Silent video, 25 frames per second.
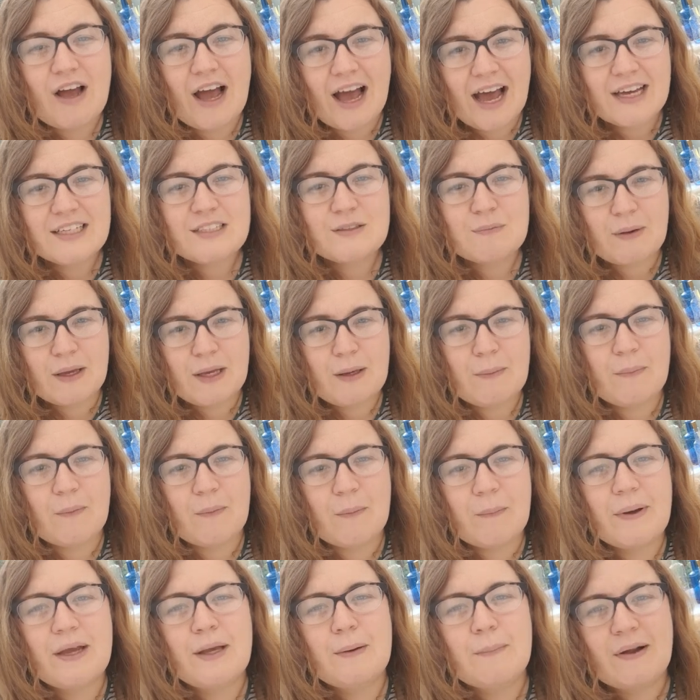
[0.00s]
Ask
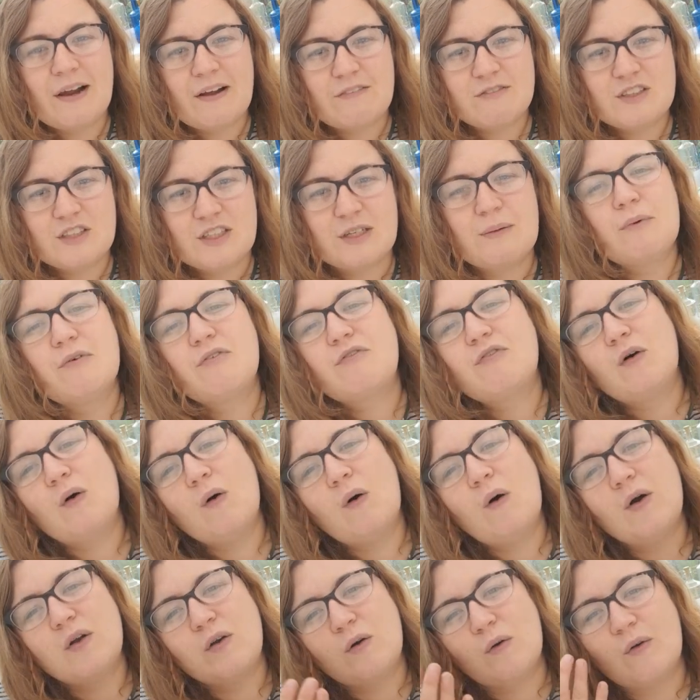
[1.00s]
people. People have done it
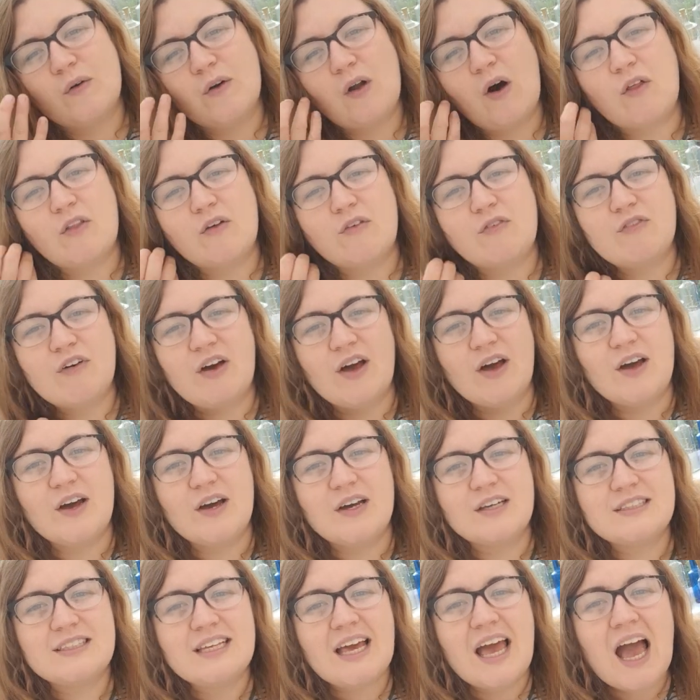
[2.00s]
before. You're not the
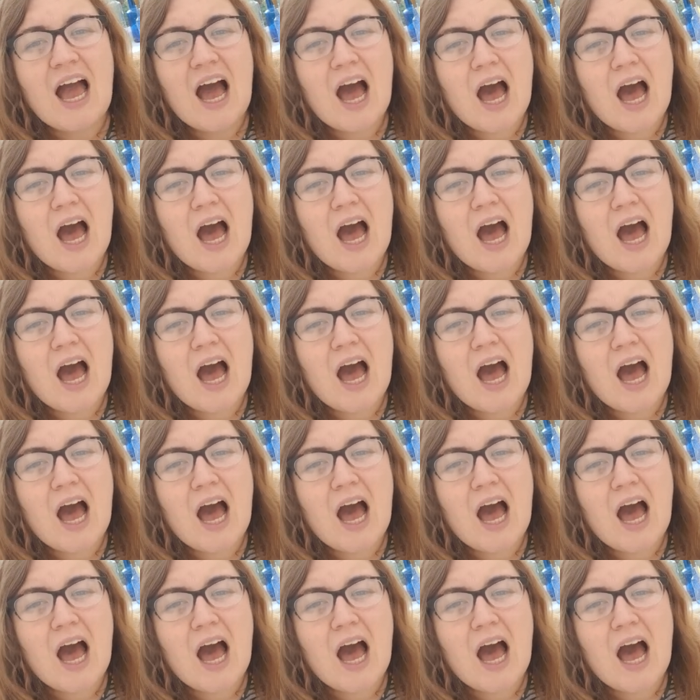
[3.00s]
first.